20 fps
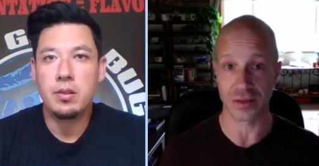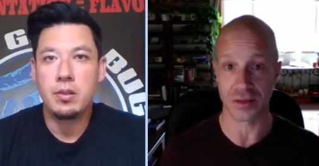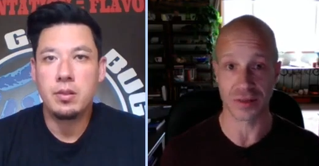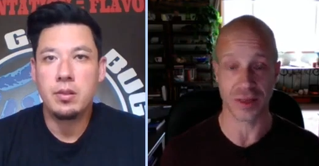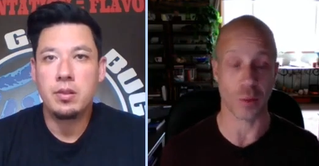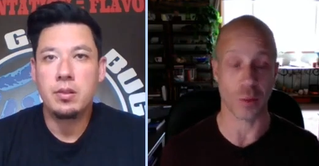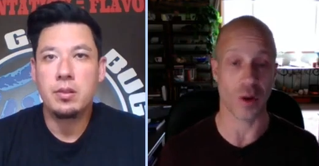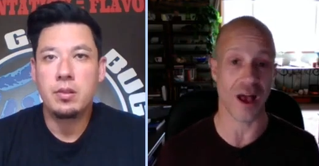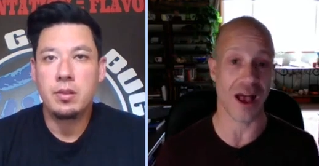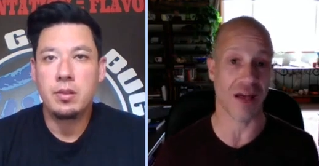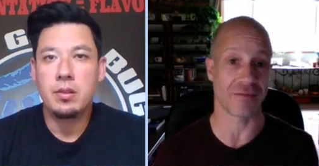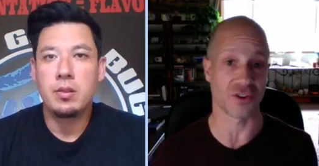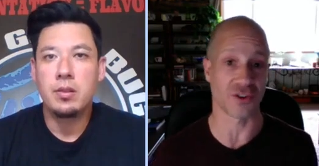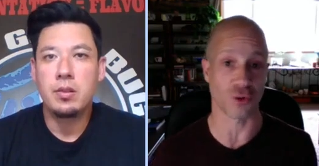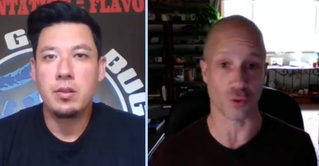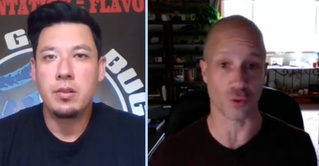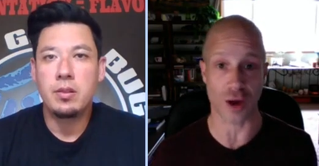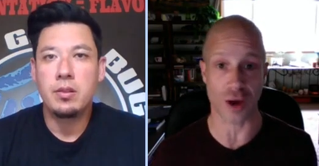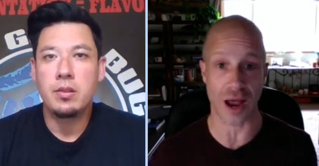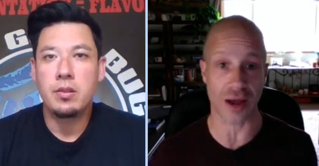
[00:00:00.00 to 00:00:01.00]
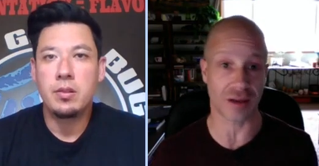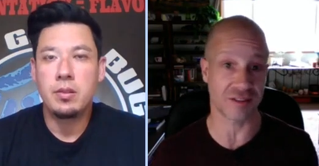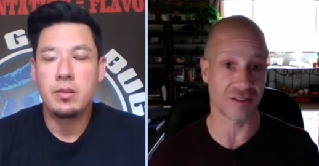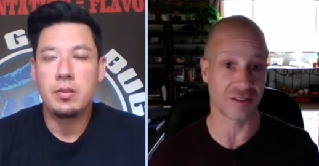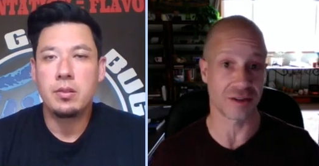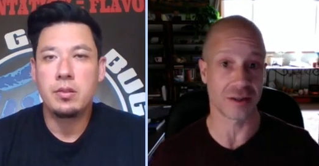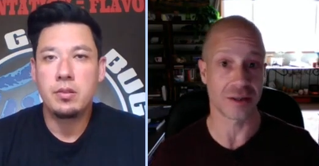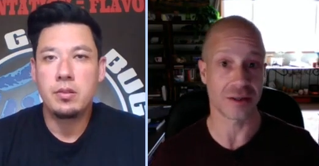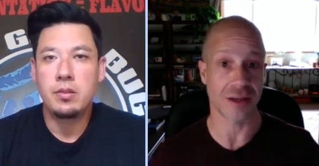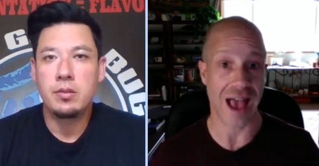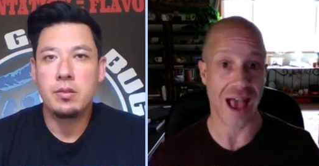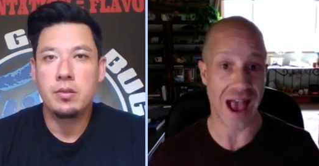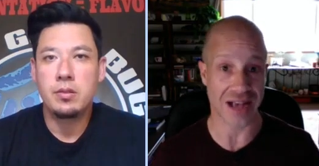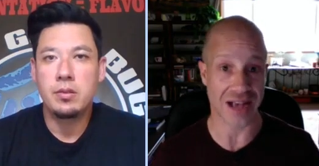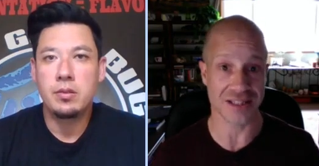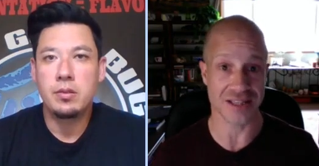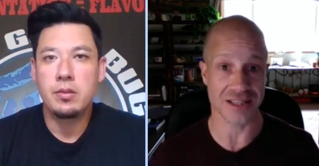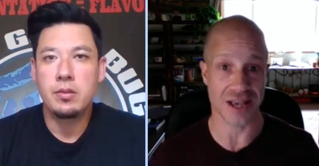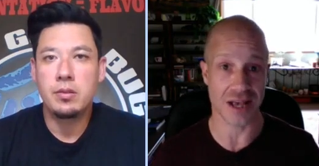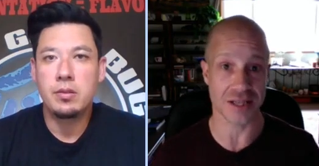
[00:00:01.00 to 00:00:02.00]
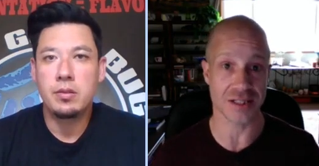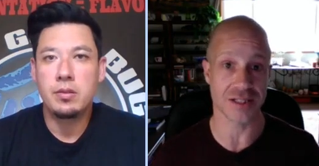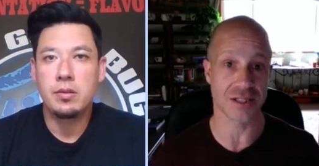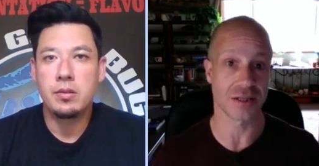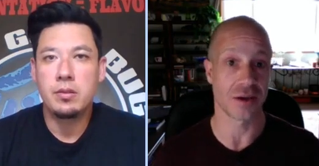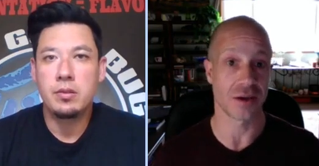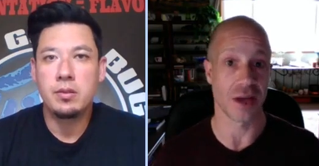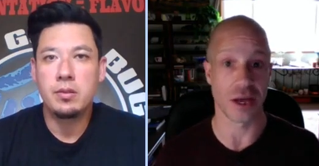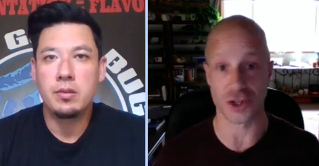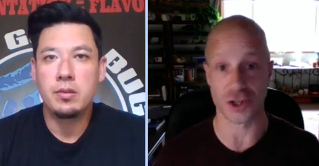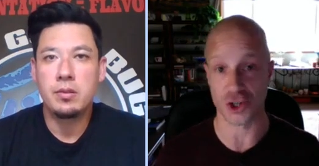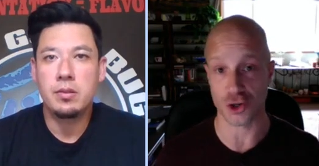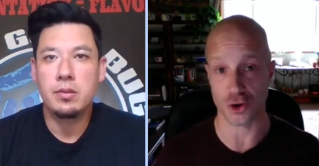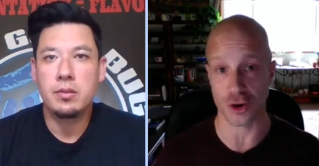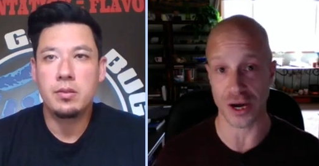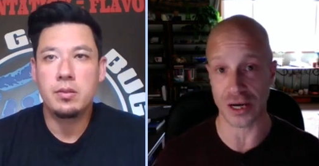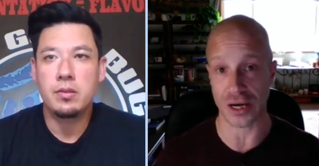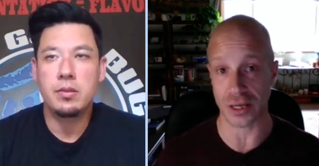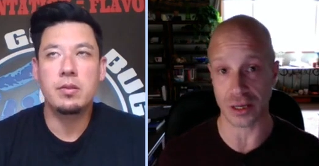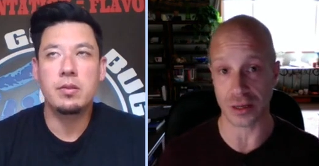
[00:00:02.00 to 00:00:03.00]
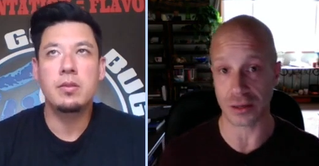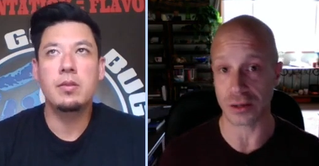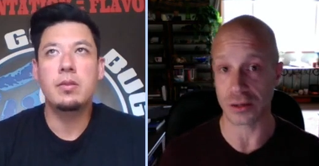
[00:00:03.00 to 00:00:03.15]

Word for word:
Speaker 1: they will have direct access and training